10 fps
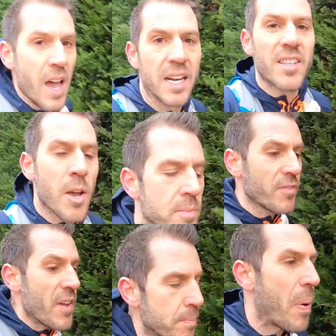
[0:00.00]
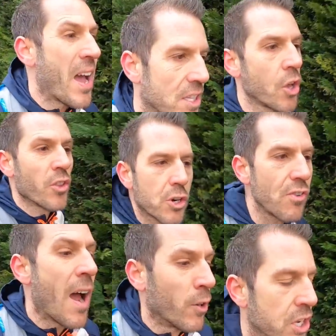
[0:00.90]
And in terms of impact on the
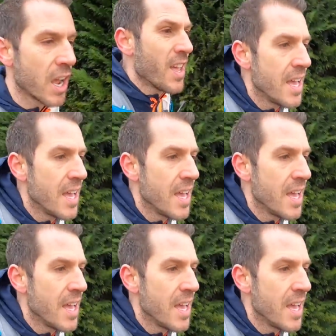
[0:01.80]
ground,